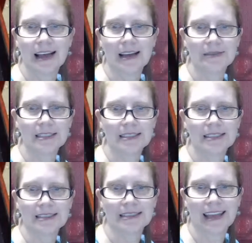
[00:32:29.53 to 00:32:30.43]
I'm
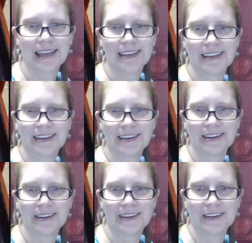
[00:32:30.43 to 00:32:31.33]
just, thank
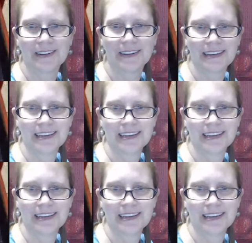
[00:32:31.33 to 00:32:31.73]
you.